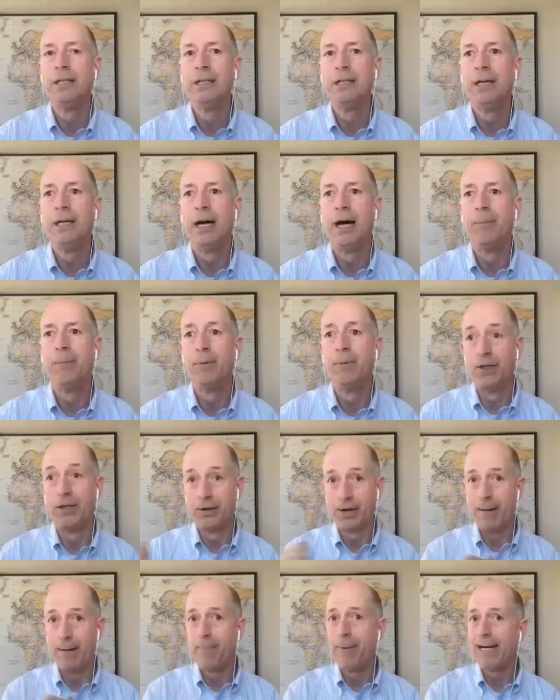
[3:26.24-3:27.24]
uh, but they're
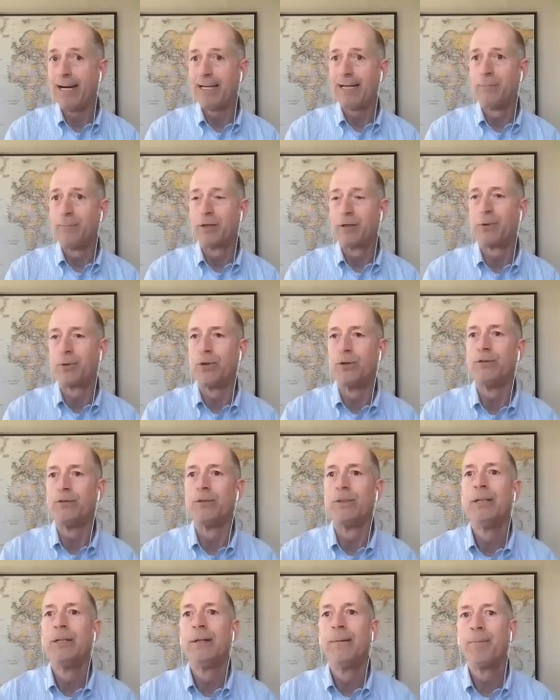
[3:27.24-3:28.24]
not pandemic proof.
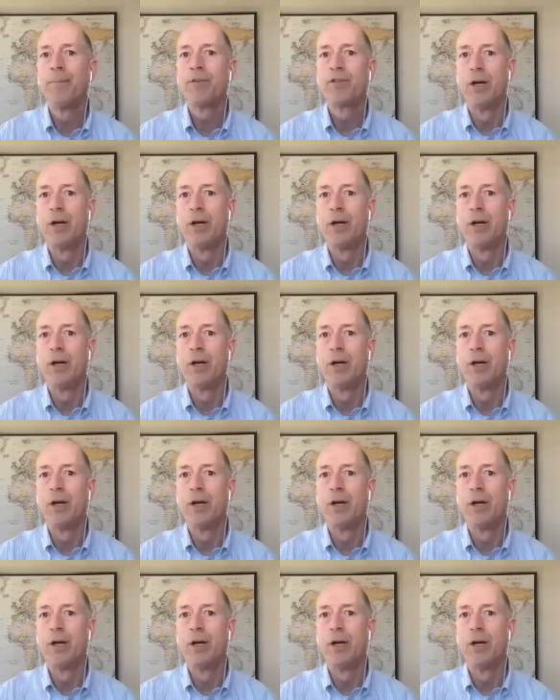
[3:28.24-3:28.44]
Right.